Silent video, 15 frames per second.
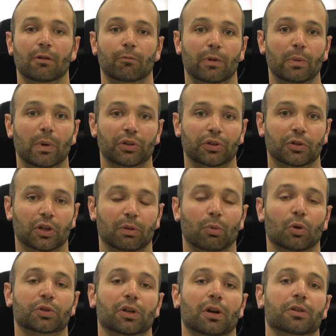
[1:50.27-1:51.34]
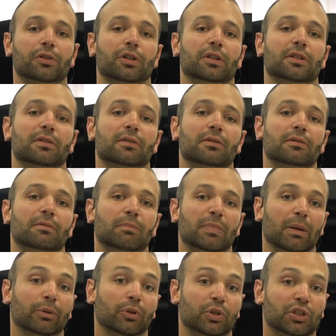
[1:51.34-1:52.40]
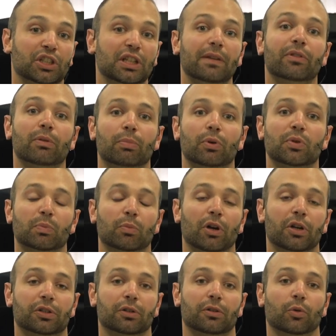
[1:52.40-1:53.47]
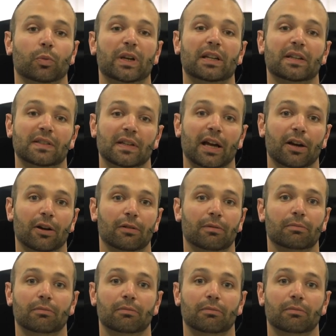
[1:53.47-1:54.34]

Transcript: We want the turbocharger to be able to achieve the boost pressure that we desire